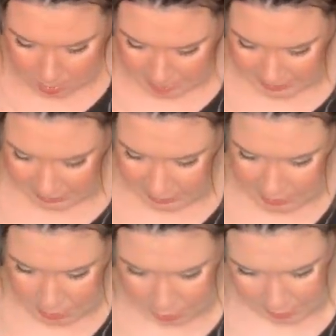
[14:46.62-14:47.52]
but I've at
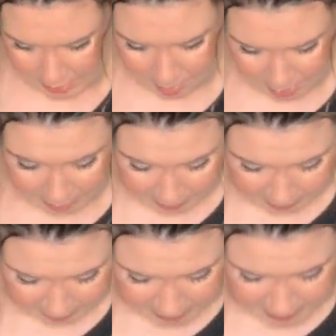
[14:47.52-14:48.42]
least heard of that brand, and
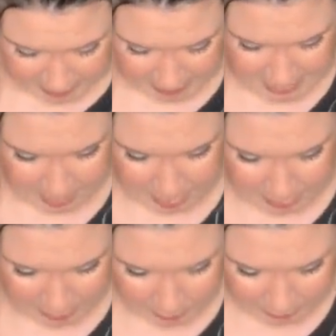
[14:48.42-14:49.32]
at least it has a brand.
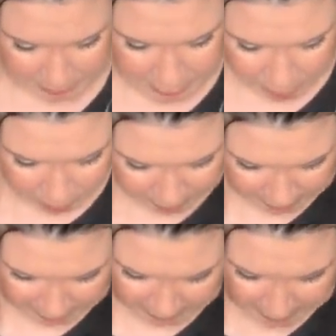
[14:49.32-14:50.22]
What I don't think
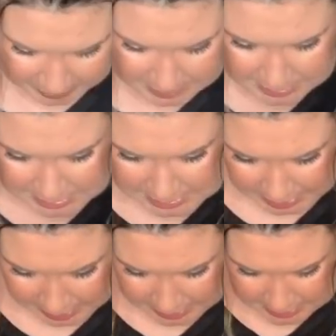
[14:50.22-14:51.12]
it has is a
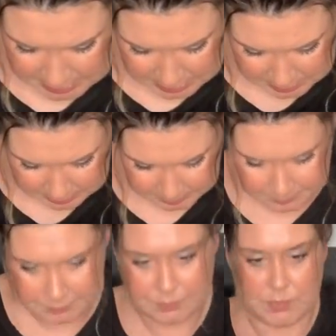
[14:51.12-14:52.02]
size.
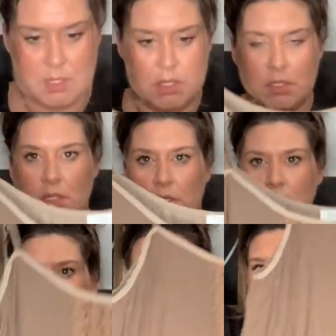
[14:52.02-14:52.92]
So
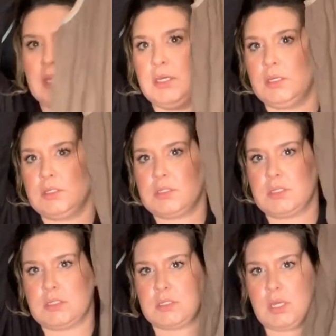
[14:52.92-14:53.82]
Toby, it's
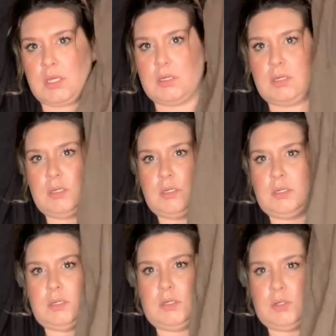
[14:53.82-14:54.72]
this like
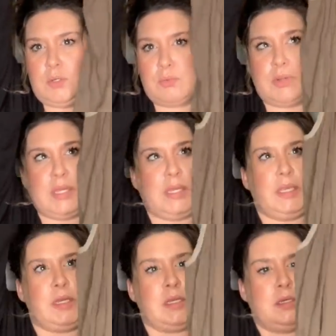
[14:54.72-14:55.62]

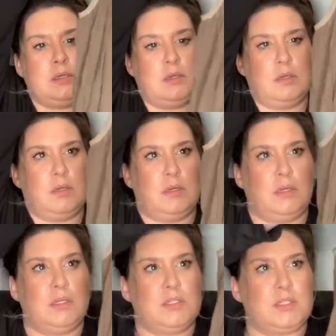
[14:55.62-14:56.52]
green,
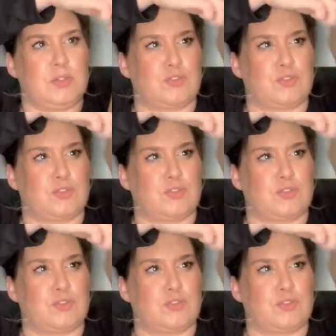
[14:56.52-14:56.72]
it's their